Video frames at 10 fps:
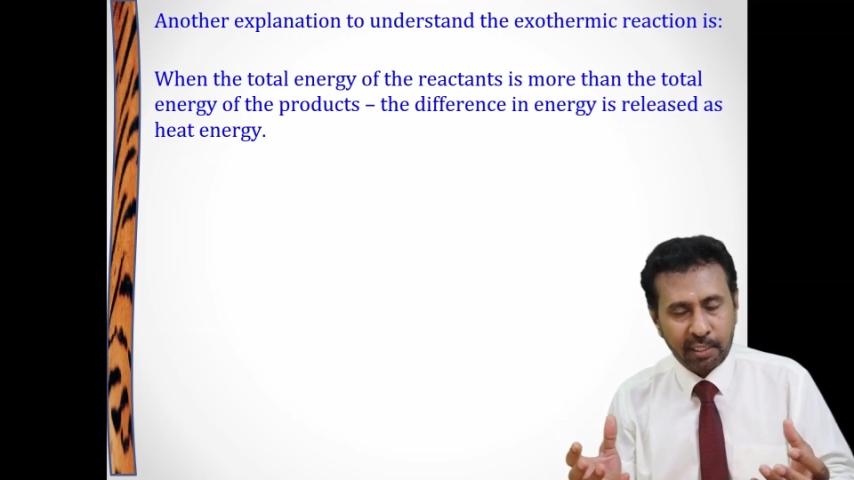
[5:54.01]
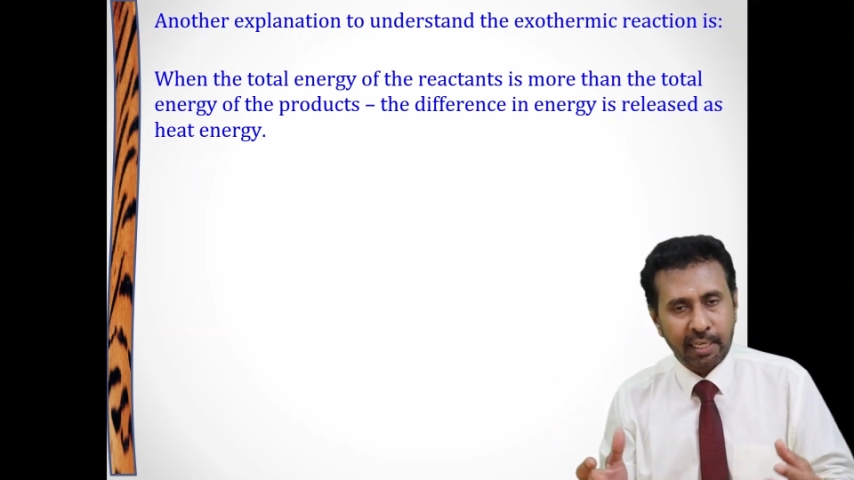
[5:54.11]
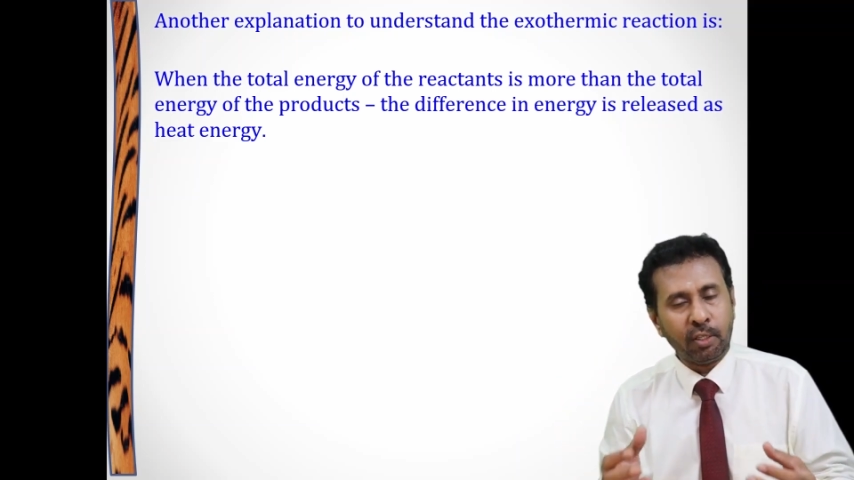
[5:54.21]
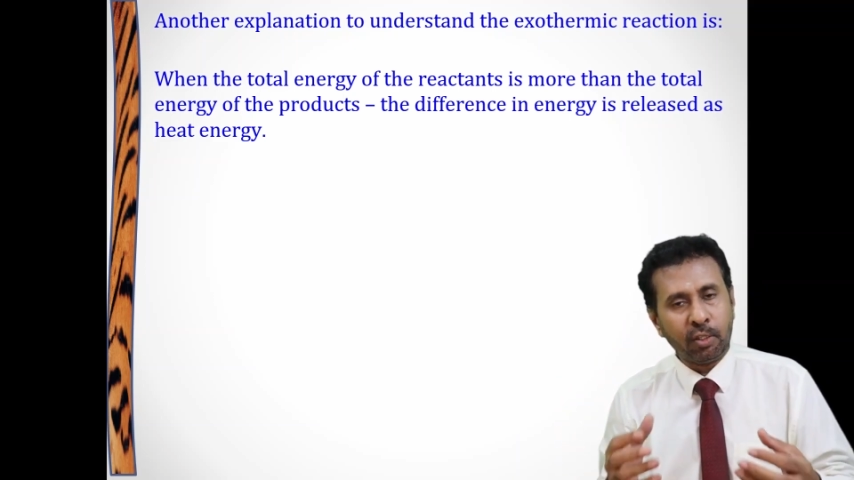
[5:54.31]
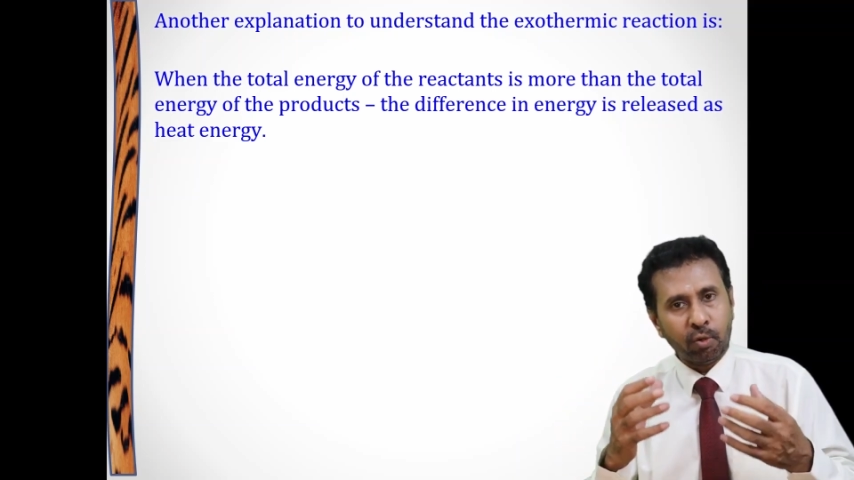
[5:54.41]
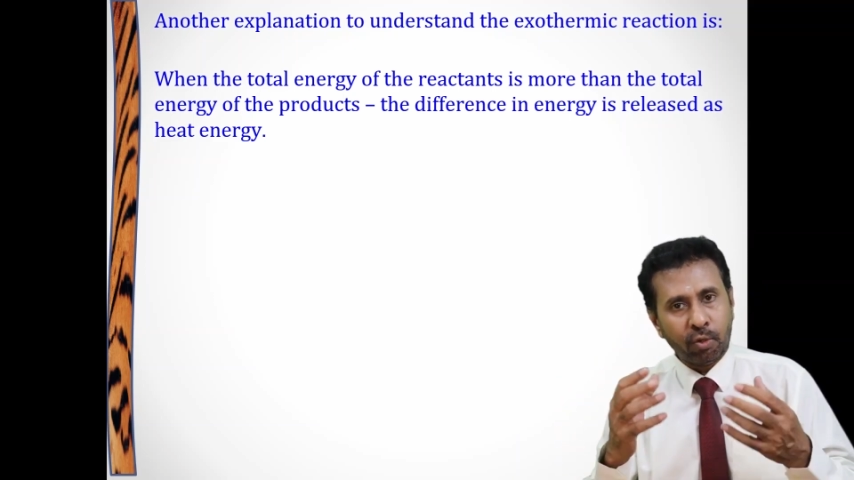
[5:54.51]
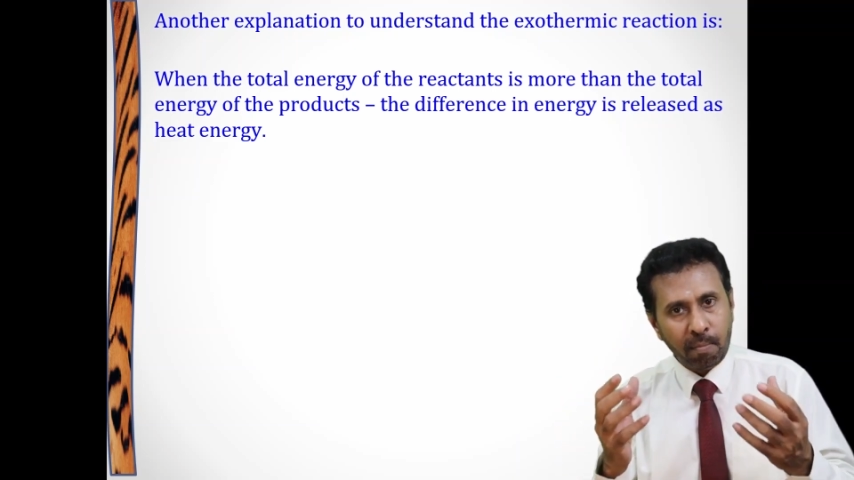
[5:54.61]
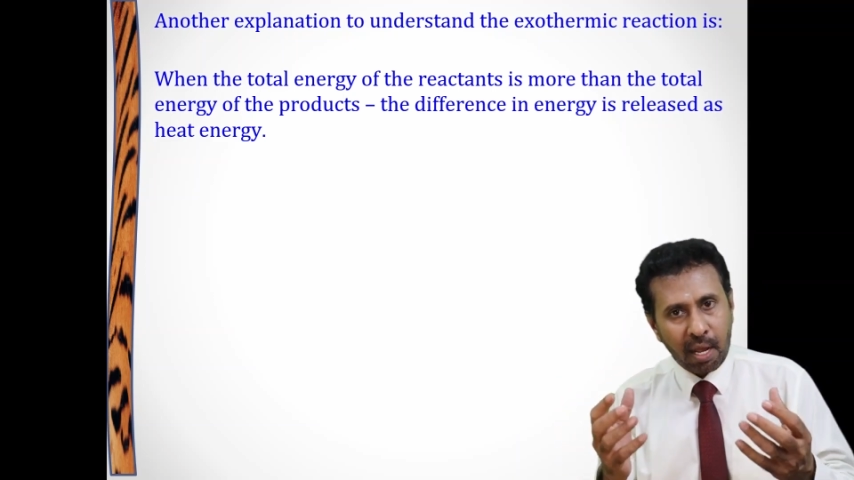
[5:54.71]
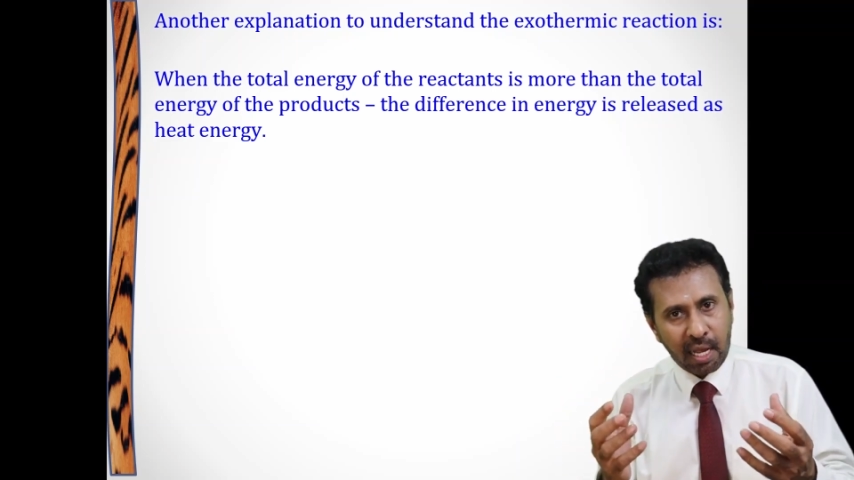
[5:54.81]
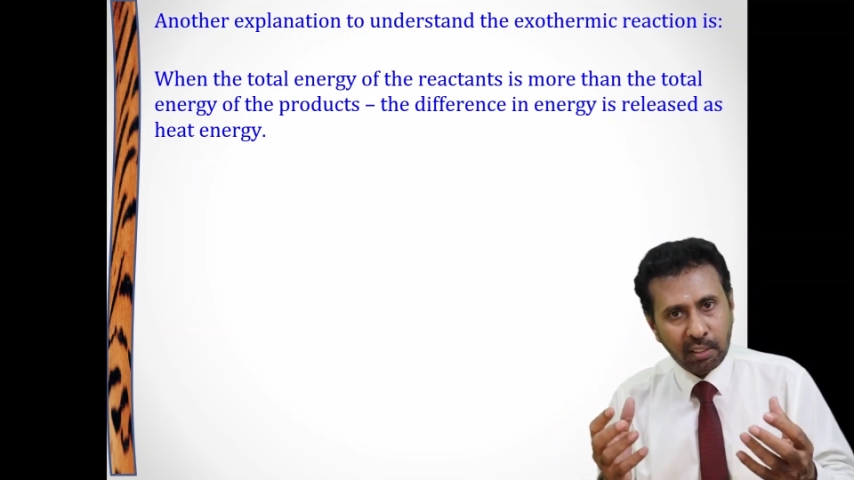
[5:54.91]
The total
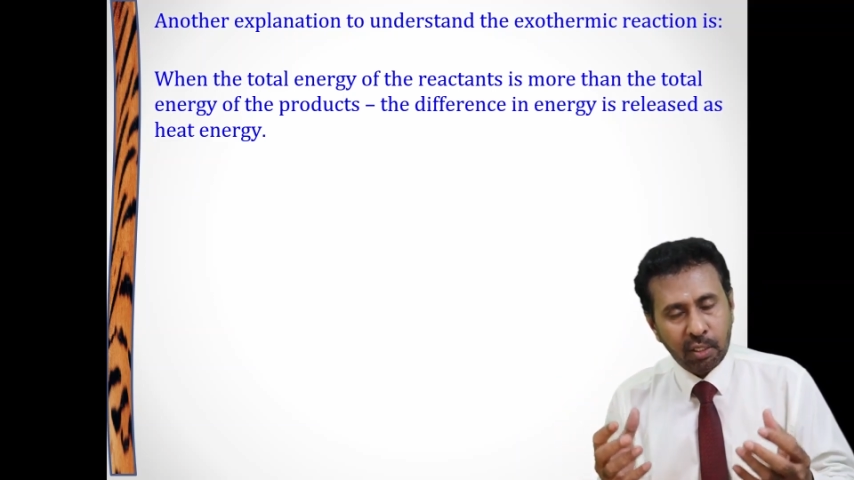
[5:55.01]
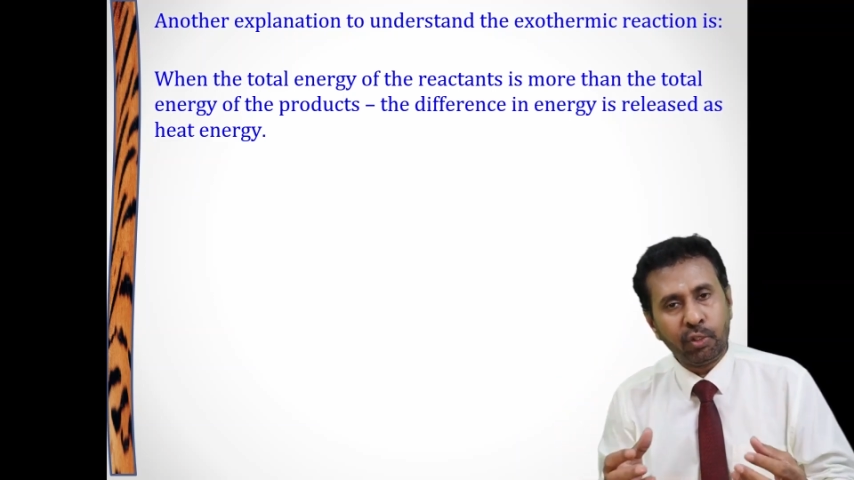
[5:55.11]
mass should